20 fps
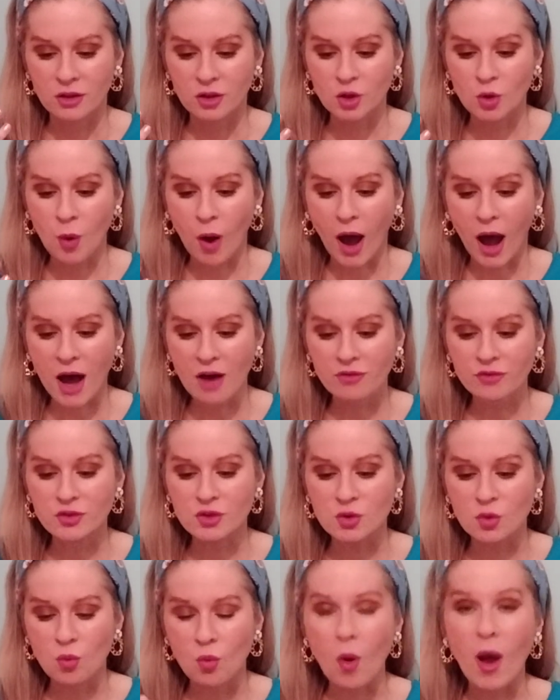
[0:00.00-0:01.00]
You have
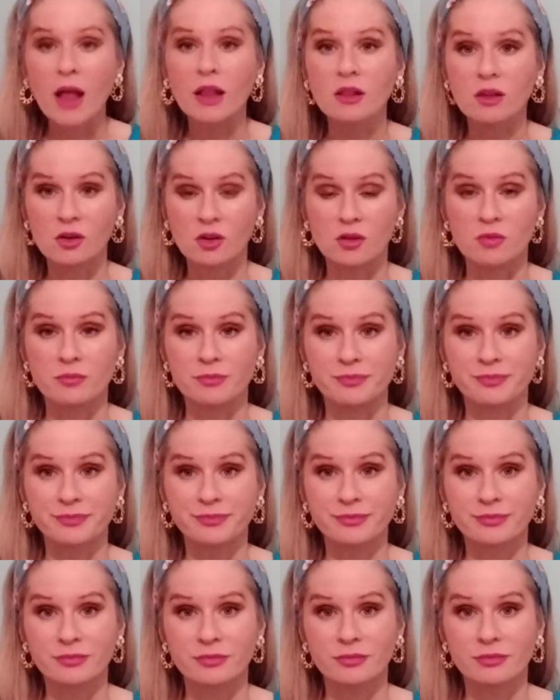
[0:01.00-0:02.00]
to welcome
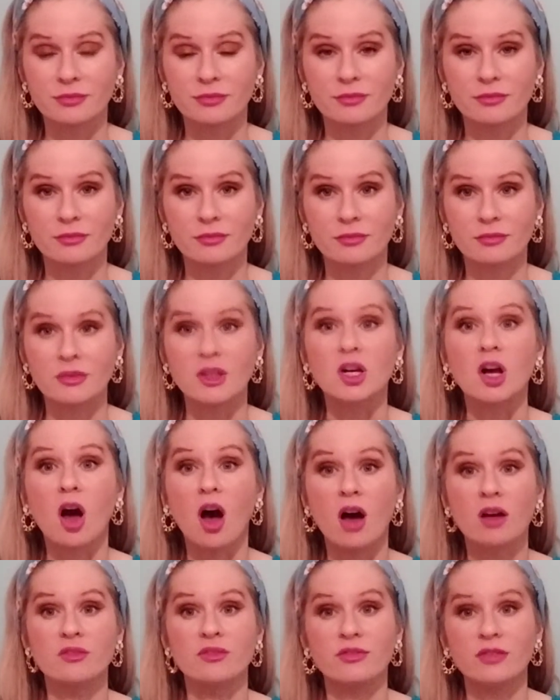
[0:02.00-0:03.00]
the
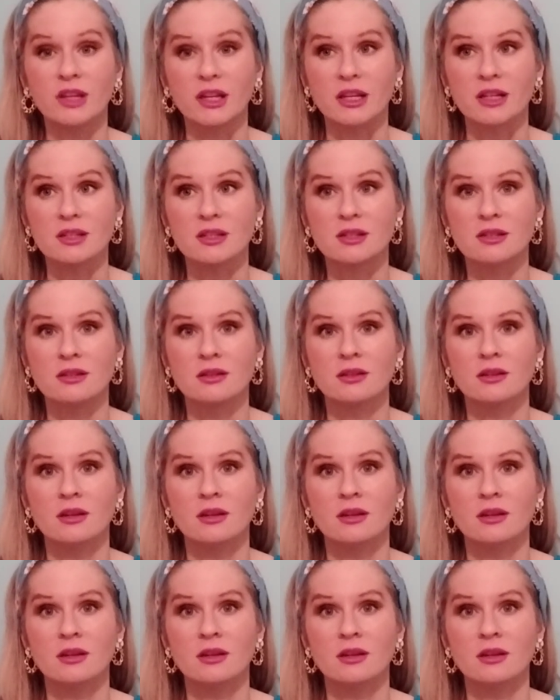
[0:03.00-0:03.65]
conflict